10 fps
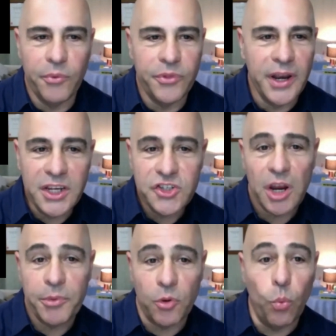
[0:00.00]
The next
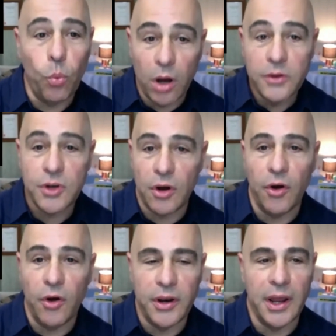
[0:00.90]
chapter was
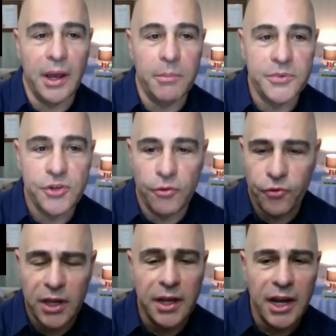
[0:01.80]
on
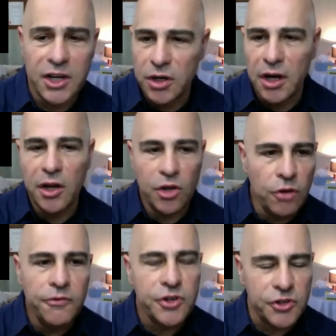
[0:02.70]
self-regulation, and
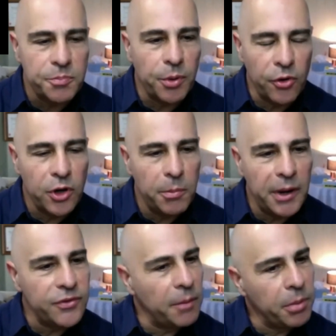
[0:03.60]
you've just spoken
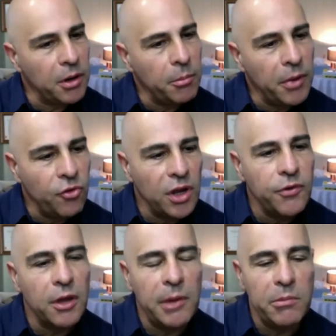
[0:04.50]
about that, but I'm wondering if
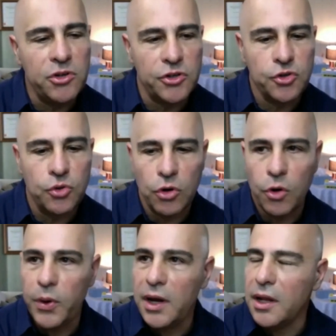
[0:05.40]
you could maybe just talk
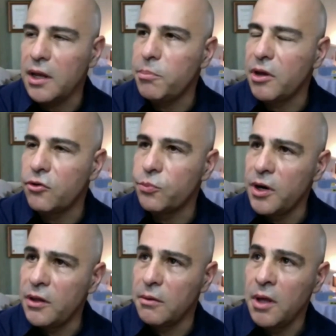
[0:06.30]
quickly, because one
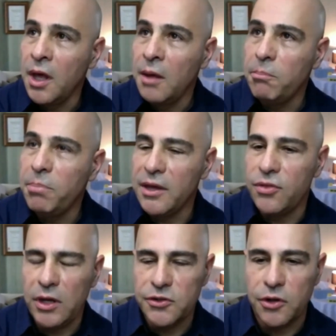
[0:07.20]
of the big
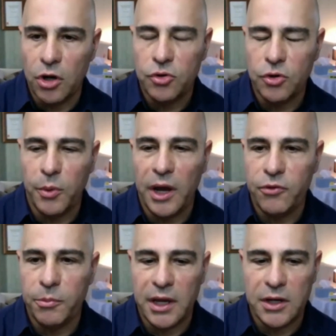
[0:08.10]
things that I took away
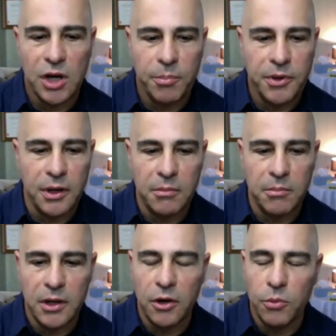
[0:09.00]
from that chapter,
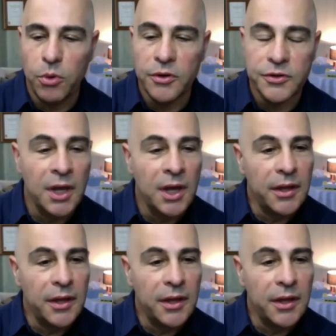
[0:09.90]
Mello, was